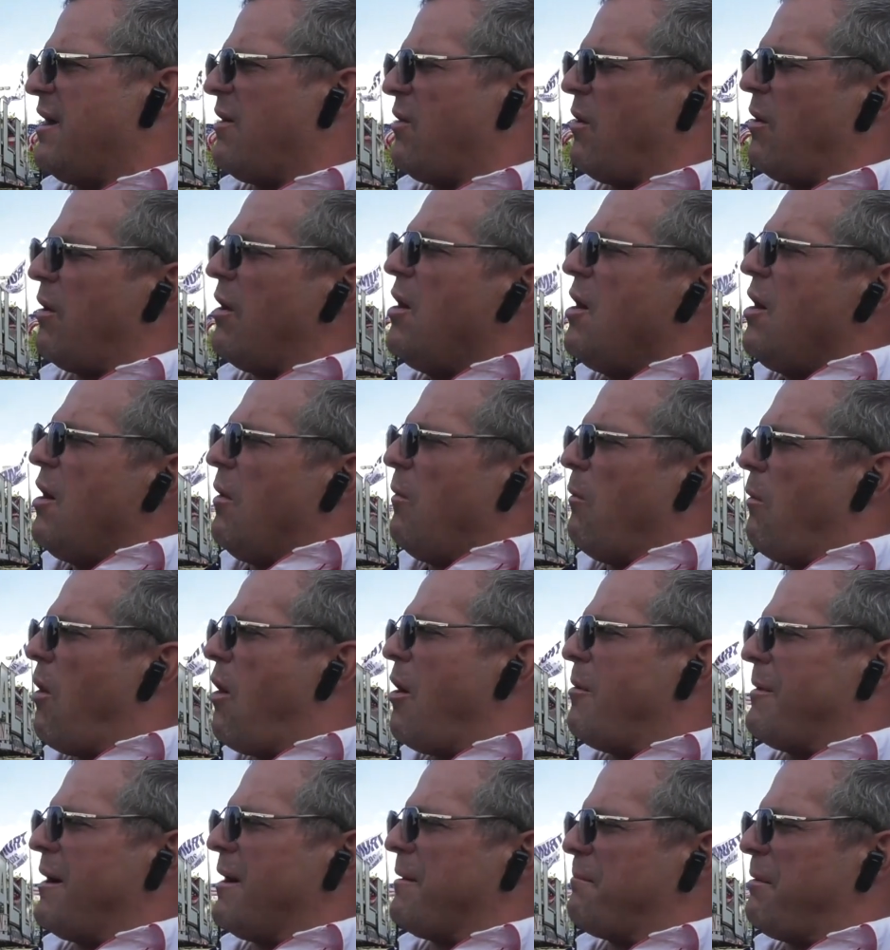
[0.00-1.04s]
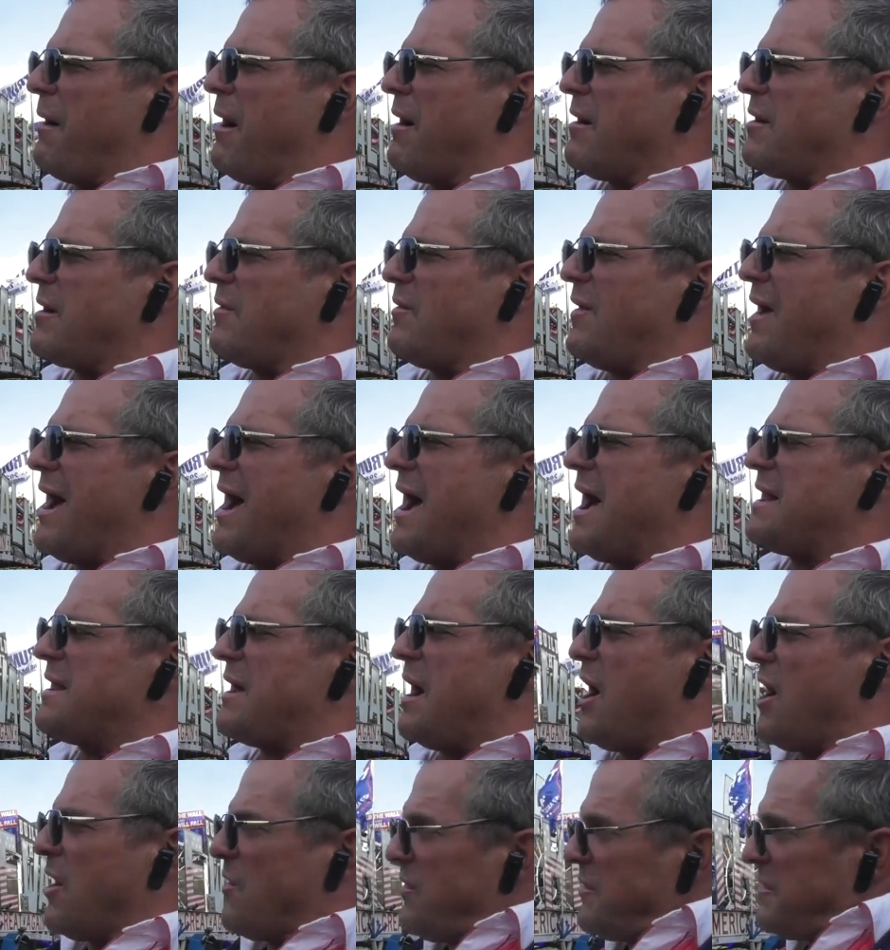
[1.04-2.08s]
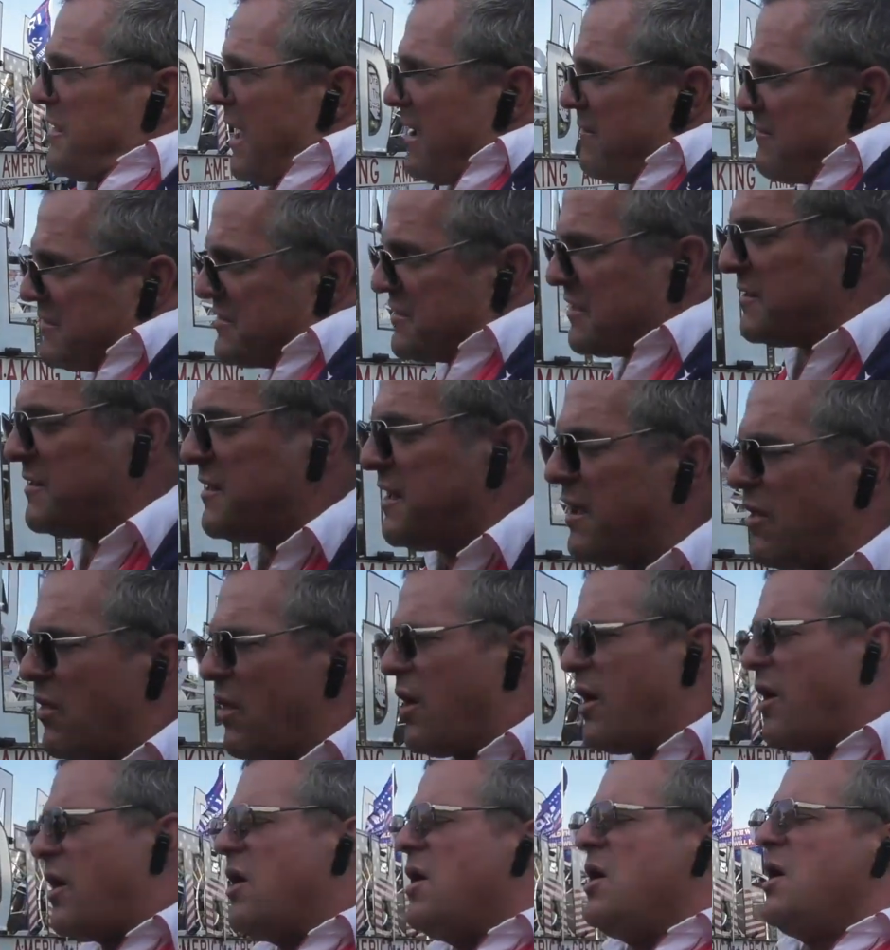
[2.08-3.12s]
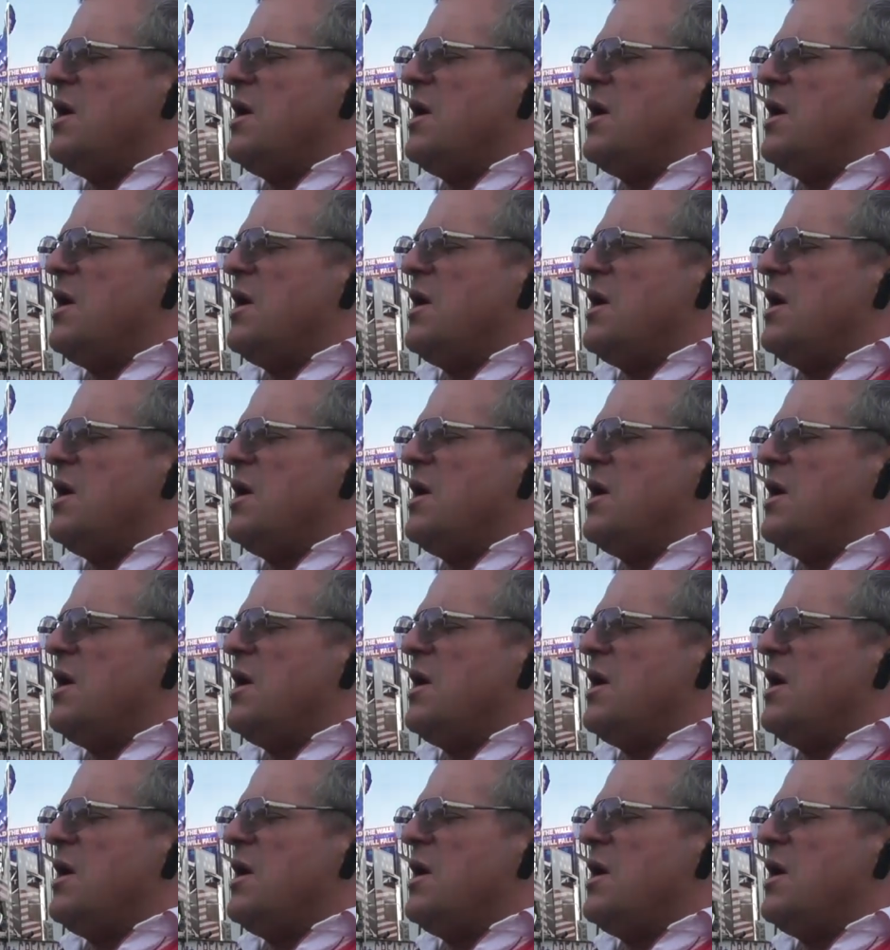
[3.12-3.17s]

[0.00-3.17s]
or a Walmart parking lot, and a Harley-Davidson dealer,